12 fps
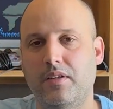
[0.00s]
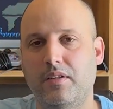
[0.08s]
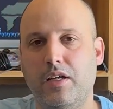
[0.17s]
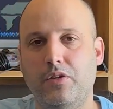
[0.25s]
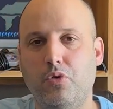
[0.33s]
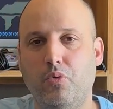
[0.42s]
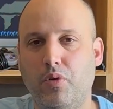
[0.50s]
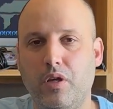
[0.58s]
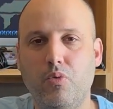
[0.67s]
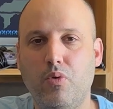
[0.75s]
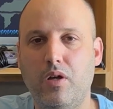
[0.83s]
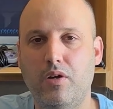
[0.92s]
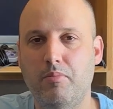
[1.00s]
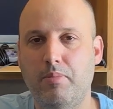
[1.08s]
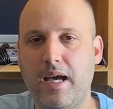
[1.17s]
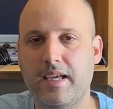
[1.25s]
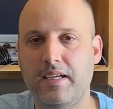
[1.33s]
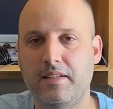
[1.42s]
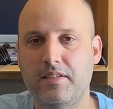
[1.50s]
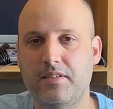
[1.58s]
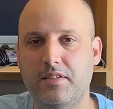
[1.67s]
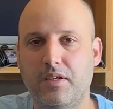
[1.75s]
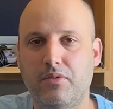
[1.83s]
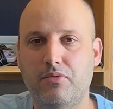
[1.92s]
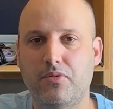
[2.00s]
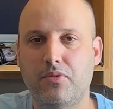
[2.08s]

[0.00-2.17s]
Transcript: They do really well in packing this stuff.